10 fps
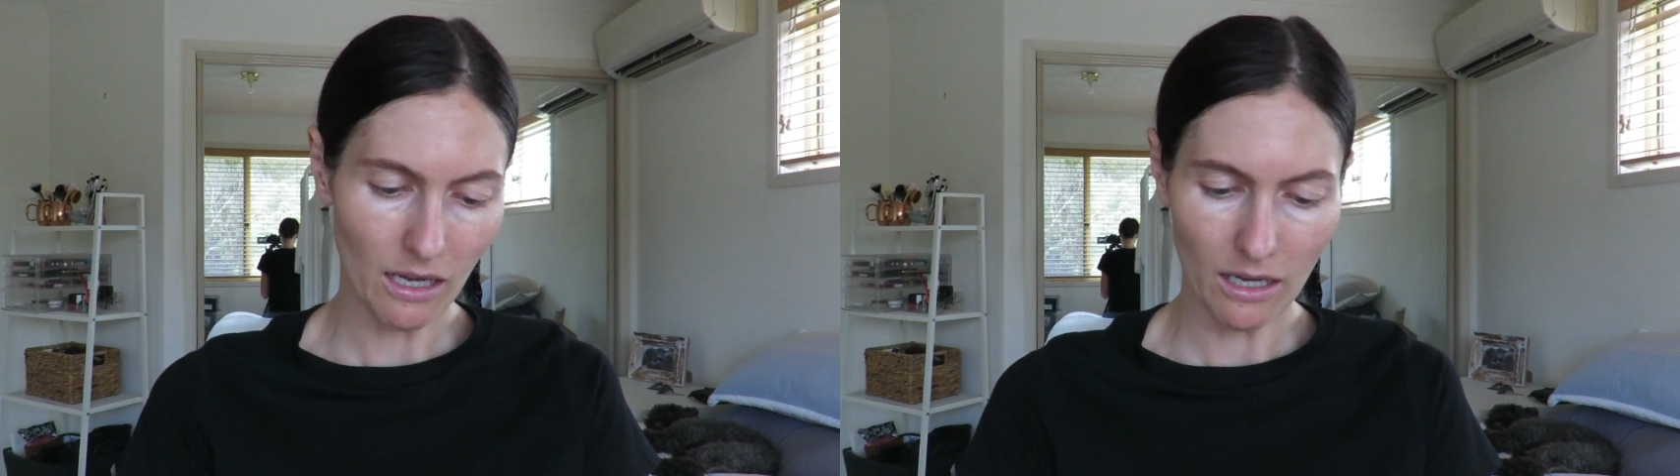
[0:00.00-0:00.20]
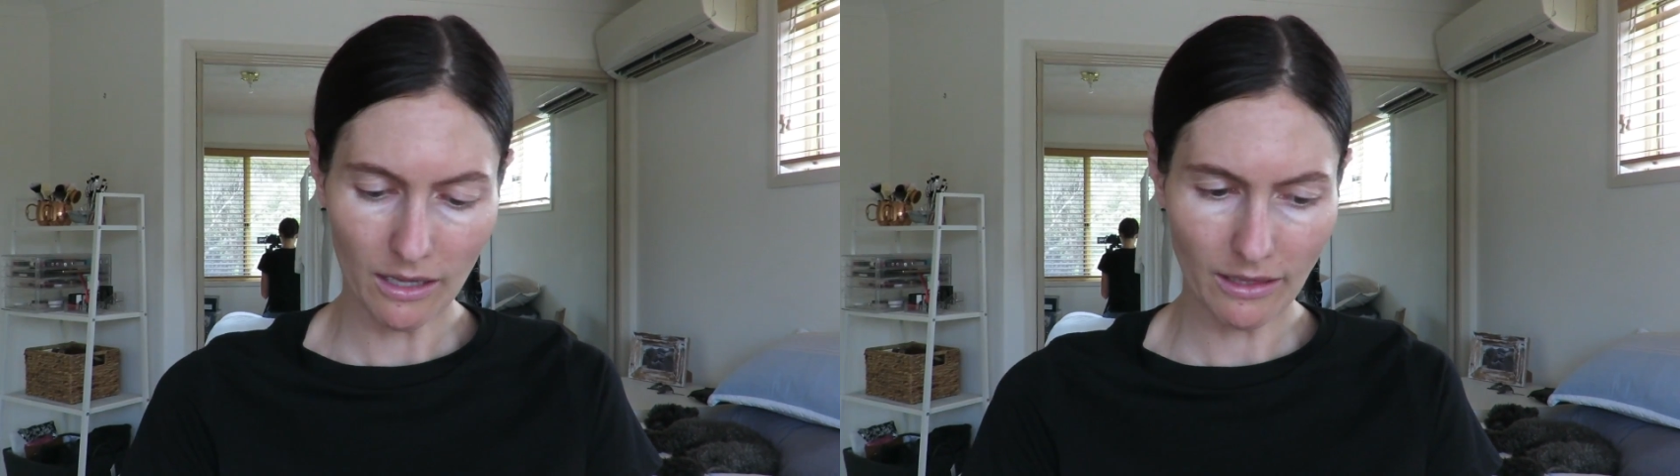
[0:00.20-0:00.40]

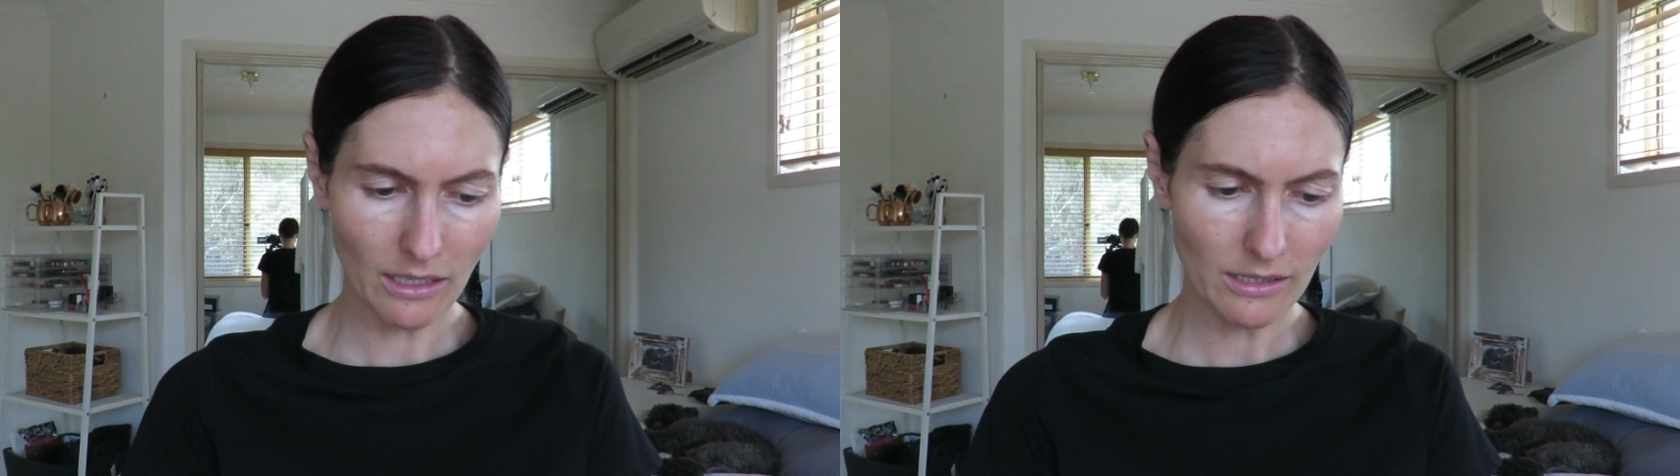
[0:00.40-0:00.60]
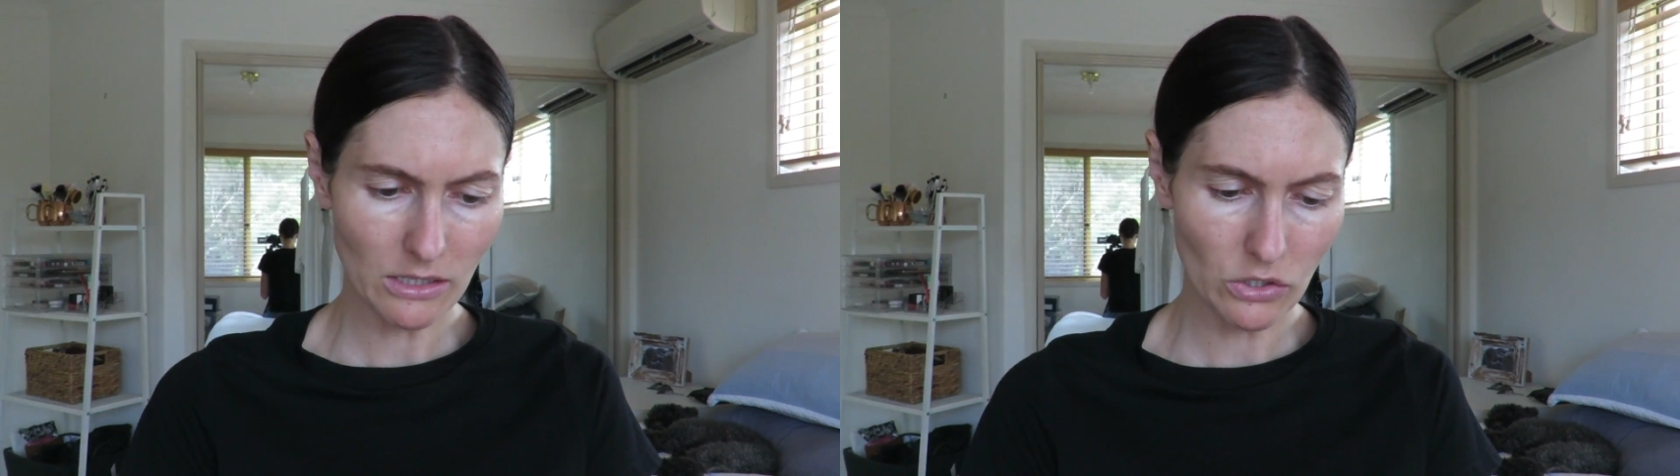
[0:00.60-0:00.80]
I
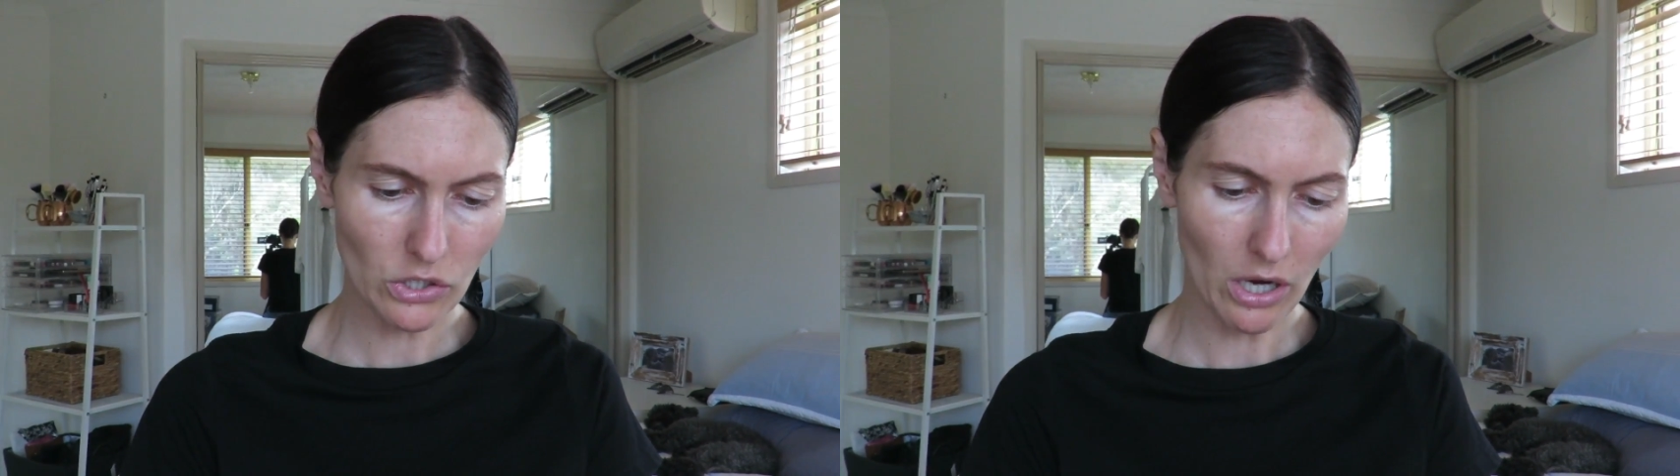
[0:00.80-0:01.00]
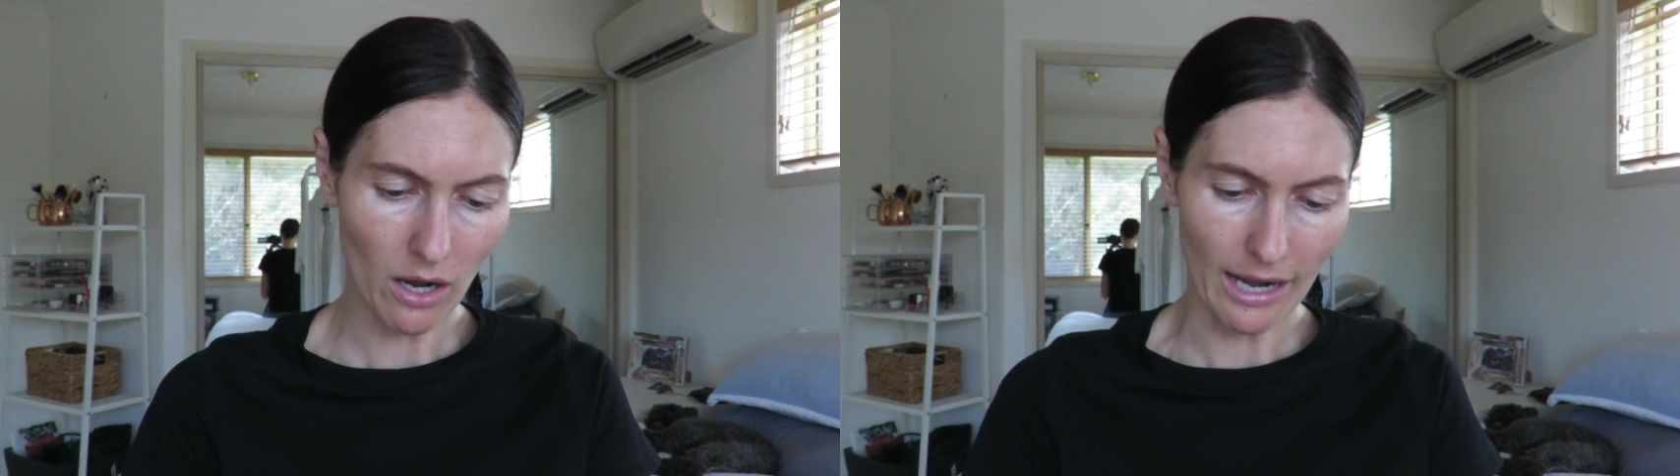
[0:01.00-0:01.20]
think it's
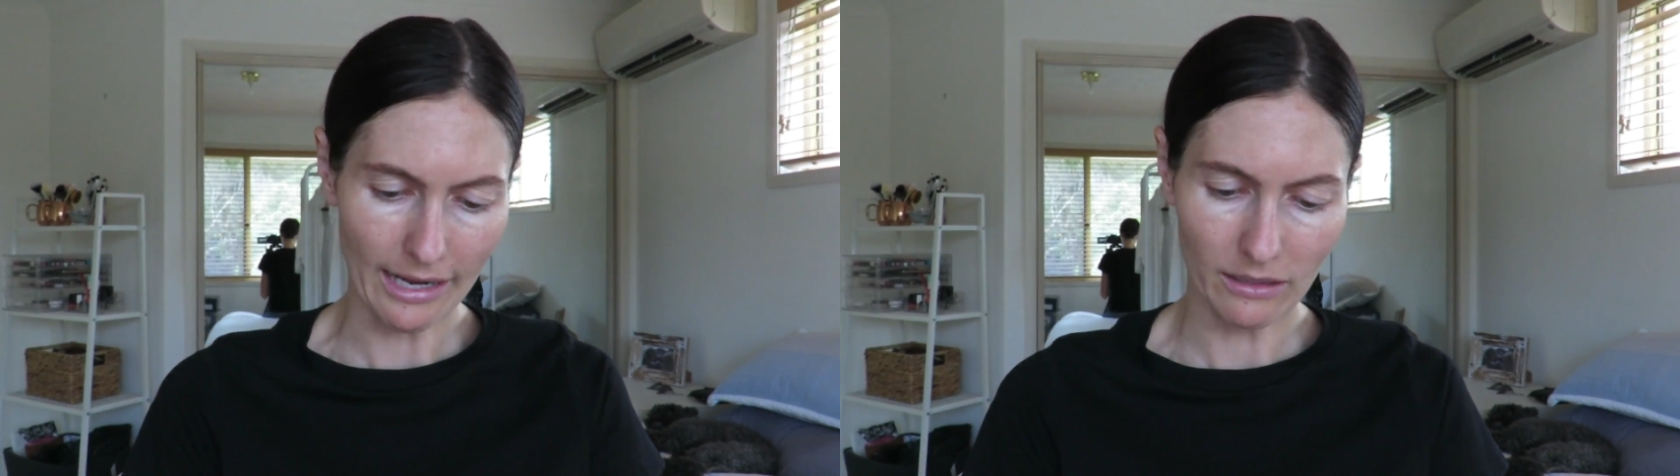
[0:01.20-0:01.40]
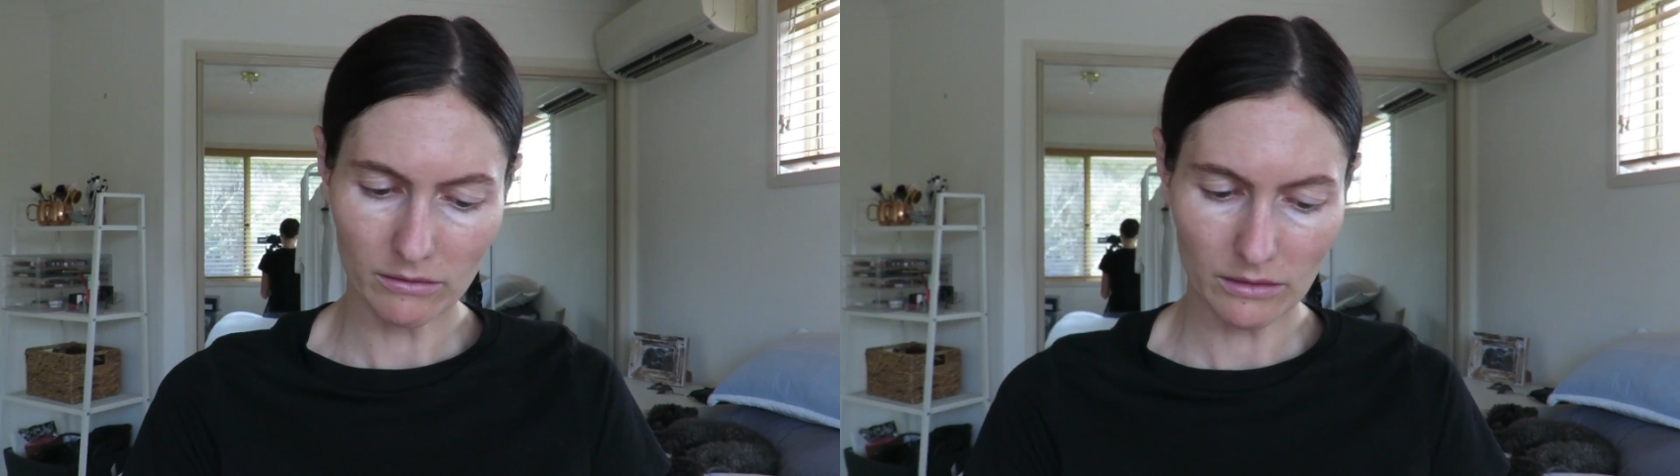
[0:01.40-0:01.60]
chai.